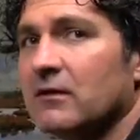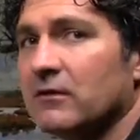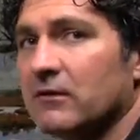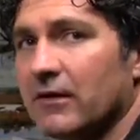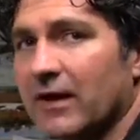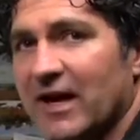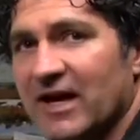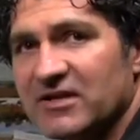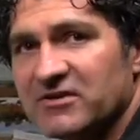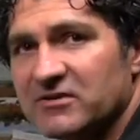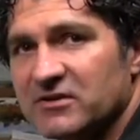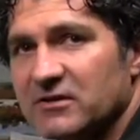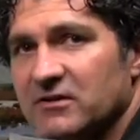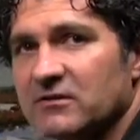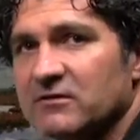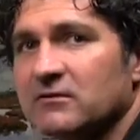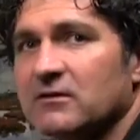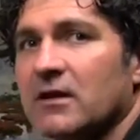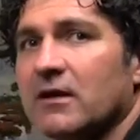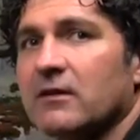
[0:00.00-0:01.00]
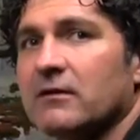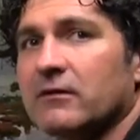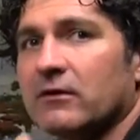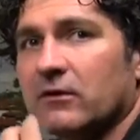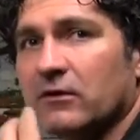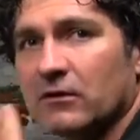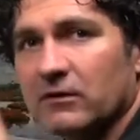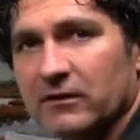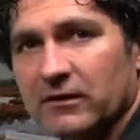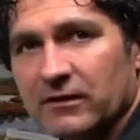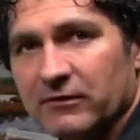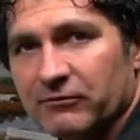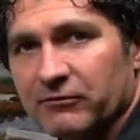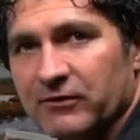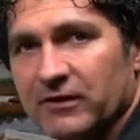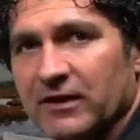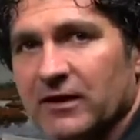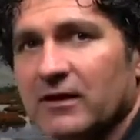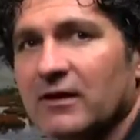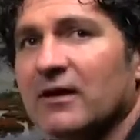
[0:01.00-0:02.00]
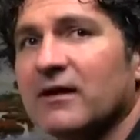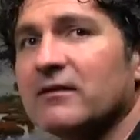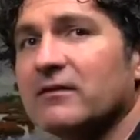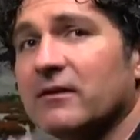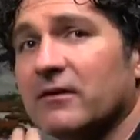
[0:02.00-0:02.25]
their edges, their calligraphy,